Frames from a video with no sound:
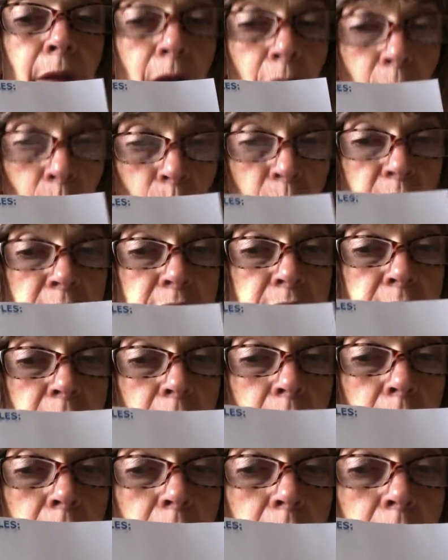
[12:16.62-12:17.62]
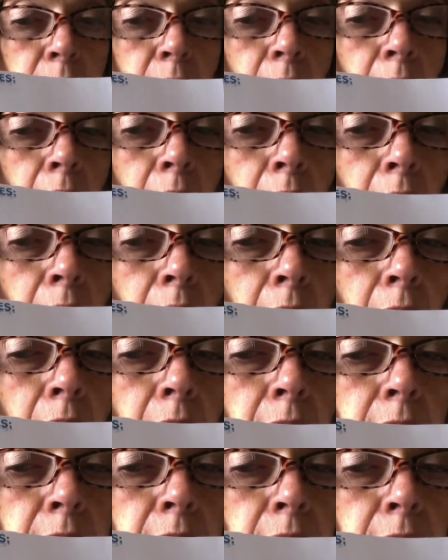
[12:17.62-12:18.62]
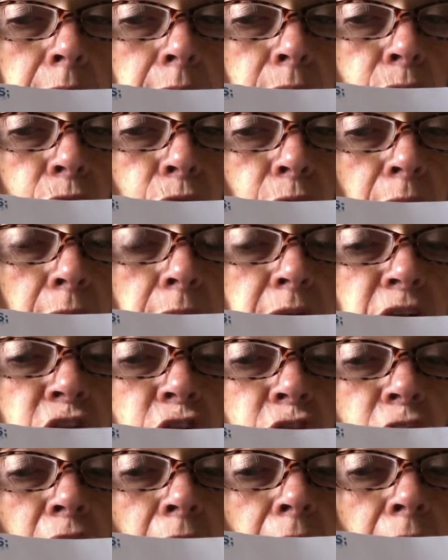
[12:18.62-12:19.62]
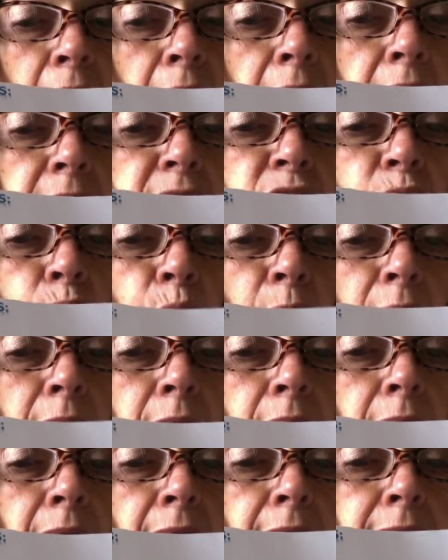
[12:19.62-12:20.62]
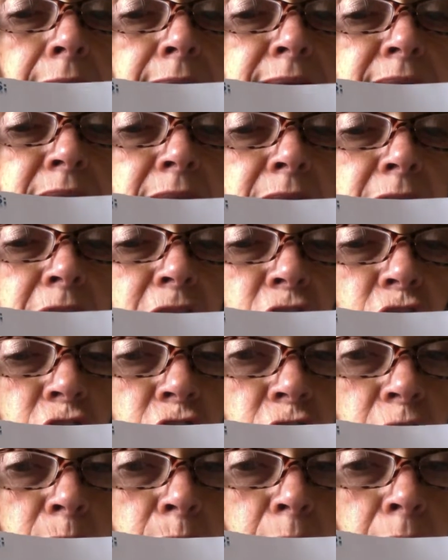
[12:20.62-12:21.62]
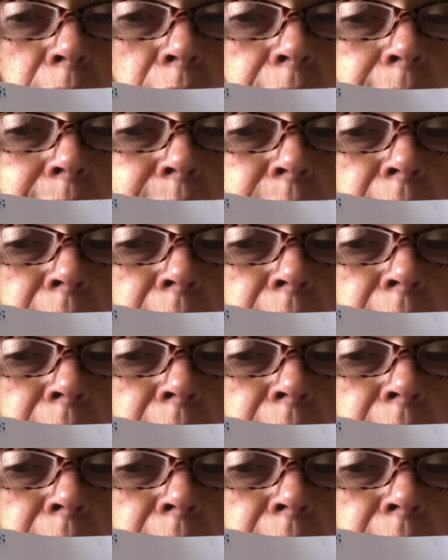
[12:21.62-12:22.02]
we say, I ate relish as well as nshima.